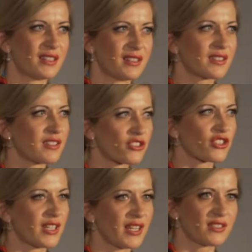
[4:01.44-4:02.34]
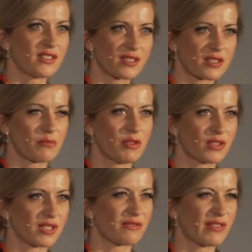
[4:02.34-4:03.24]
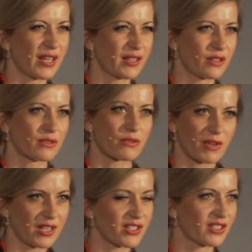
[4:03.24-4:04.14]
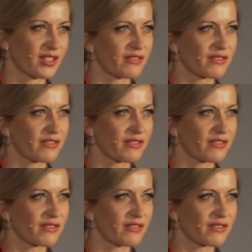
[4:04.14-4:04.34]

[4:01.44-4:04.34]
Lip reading: decentralized distributed value creation